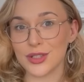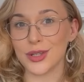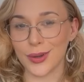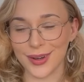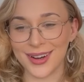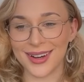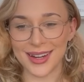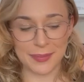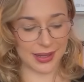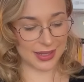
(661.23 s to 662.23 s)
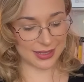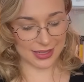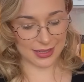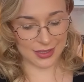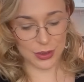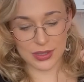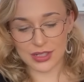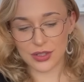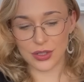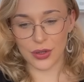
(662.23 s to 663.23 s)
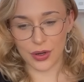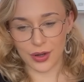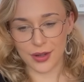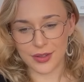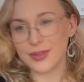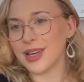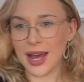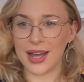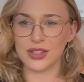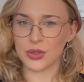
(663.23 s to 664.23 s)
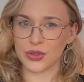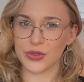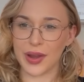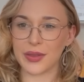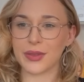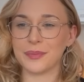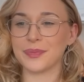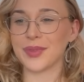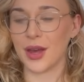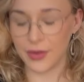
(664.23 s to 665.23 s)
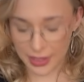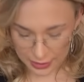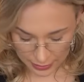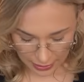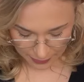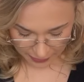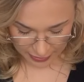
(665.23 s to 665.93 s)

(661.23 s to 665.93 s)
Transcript: to your abilities. Use it to your, as your strength. All right, with the